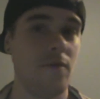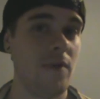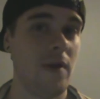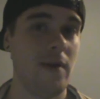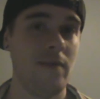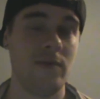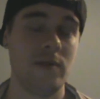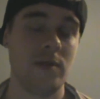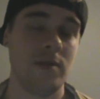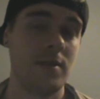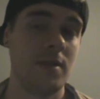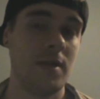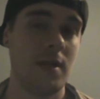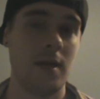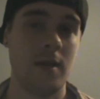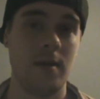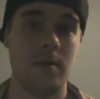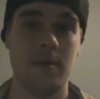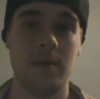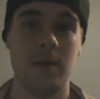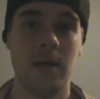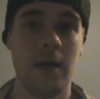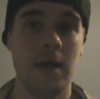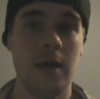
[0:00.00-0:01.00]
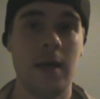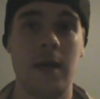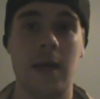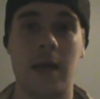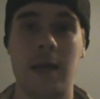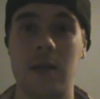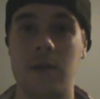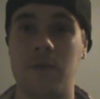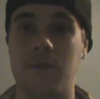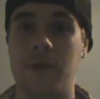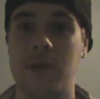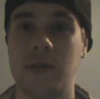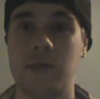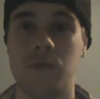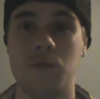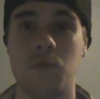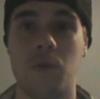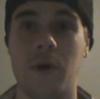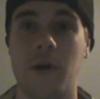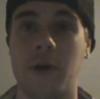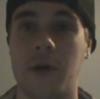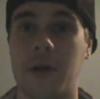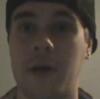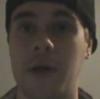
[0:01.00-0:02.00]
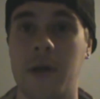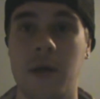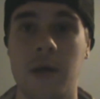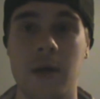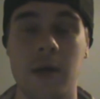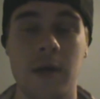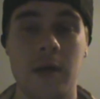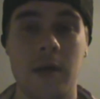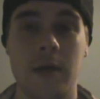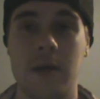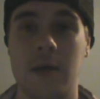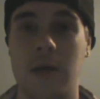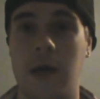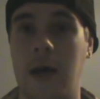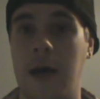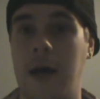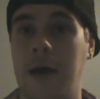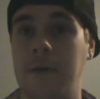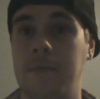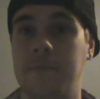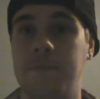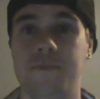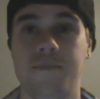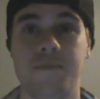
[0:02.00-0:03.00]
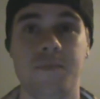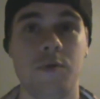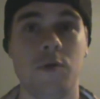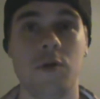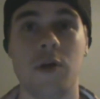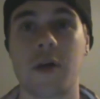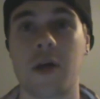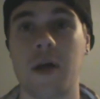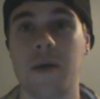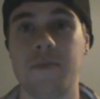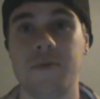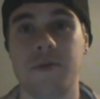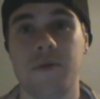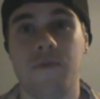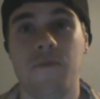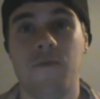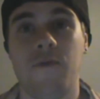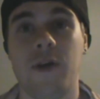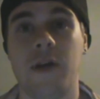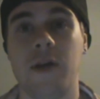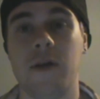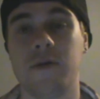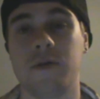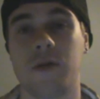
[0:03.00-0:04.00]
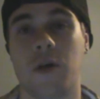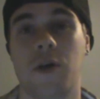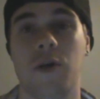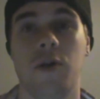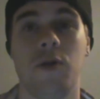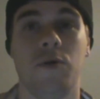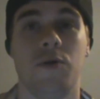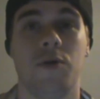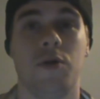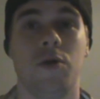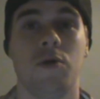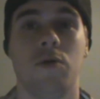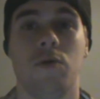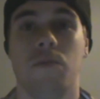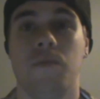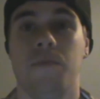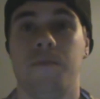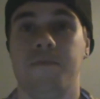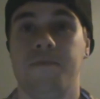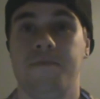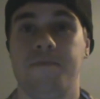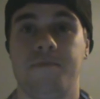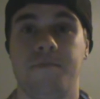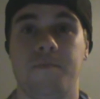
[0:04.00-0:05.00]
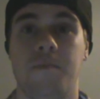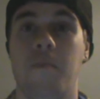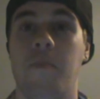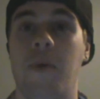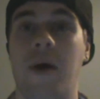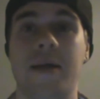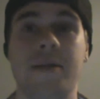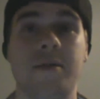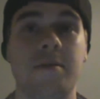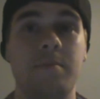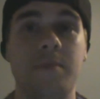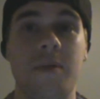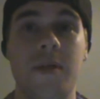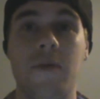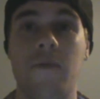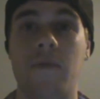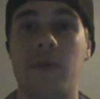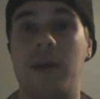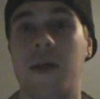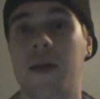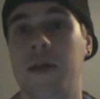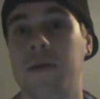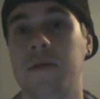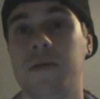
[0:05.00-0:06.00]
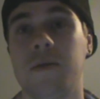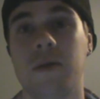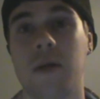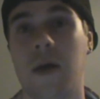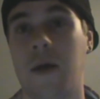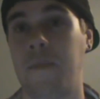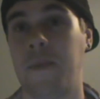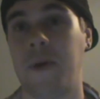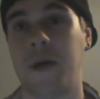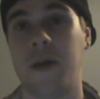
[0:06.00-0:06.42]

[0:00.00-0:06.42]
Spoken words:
If you haven't seen any of his work, look up some videos on YouTube, buy some DVDs.